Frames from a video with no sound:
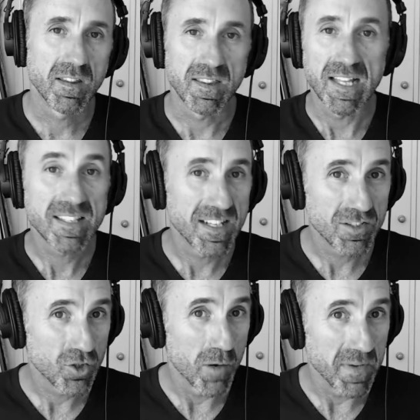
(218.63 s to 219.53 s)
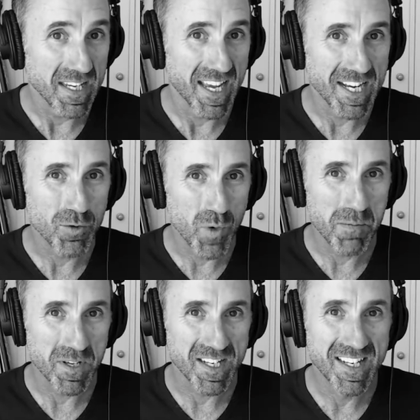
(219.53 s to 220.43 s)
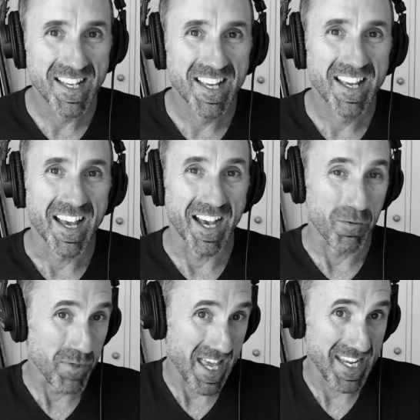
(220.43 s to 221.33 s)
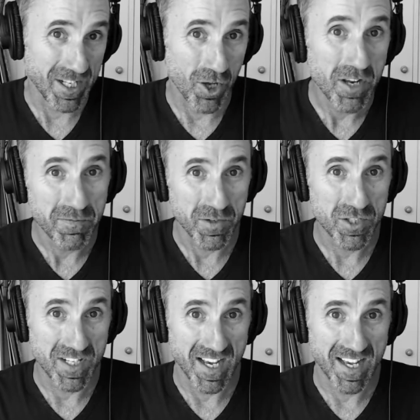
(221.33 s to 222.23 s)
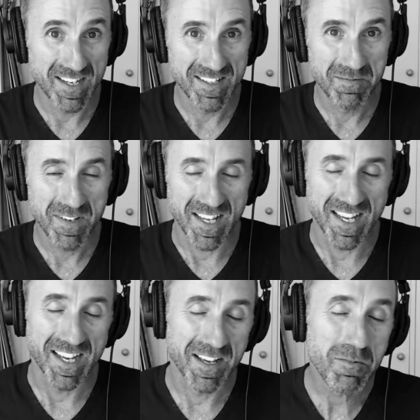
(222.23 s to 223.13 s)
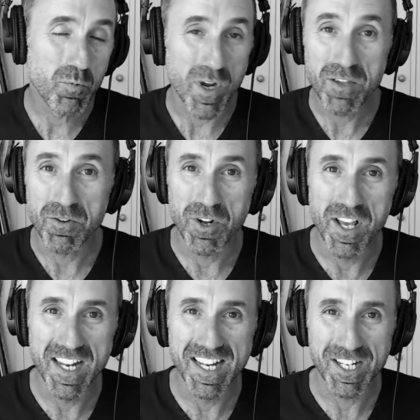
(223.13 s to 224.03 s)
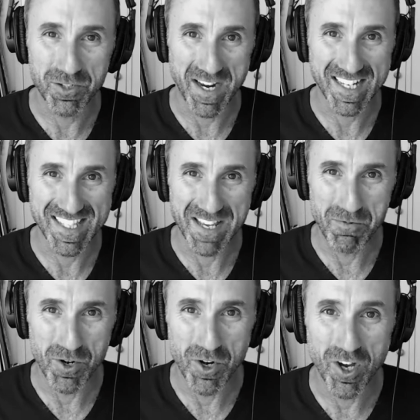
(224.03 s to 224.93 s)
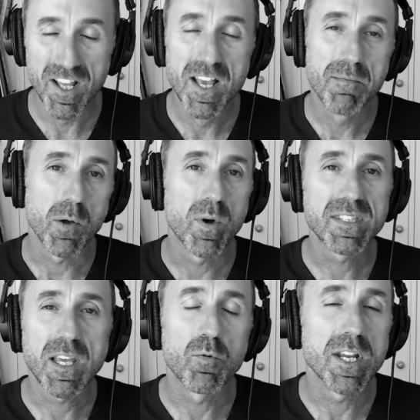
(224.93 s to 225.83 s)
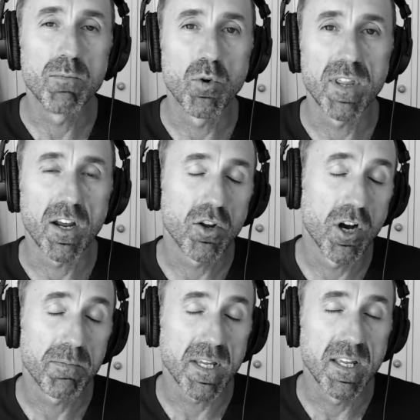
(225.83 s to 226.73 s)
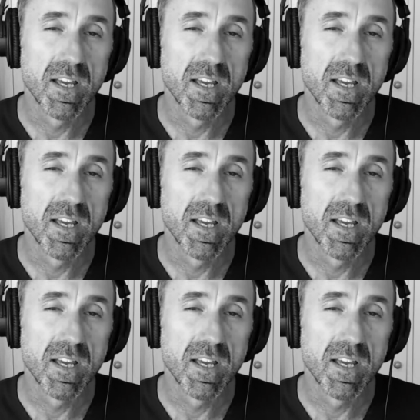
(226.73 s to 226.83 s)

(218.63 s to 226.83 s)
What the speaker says: That's going to stop engaged women, that headline for a start, whether or not it attracts them or not. But once they read more of that copy,